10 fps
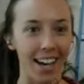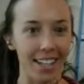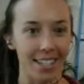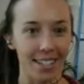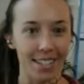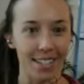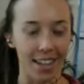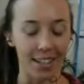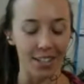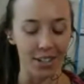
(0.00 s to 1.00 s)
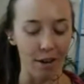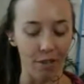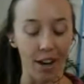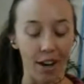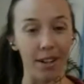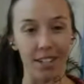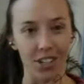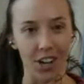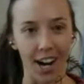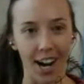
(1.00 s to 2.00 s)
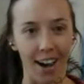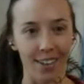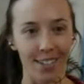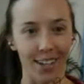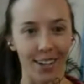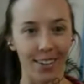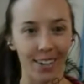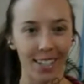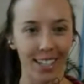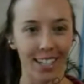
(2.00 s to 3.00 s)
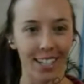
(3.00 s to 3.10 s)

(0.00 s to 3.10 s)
yeah, I think it's great for anyone to try out. So.